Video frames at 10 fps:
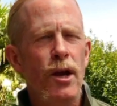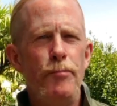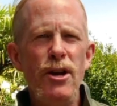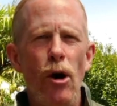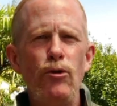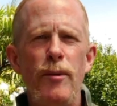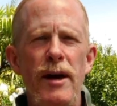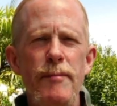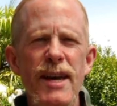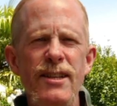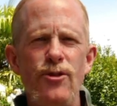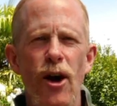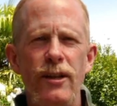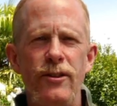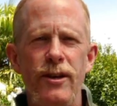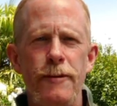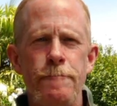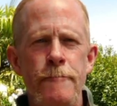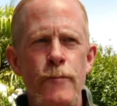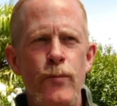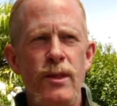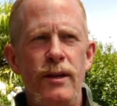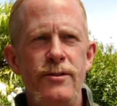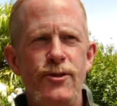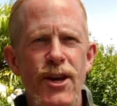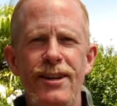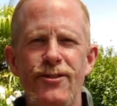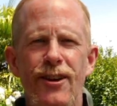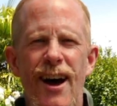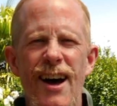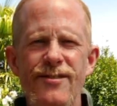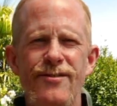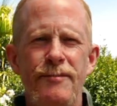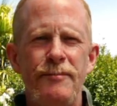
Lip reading: Penultimate, it means like the second to last.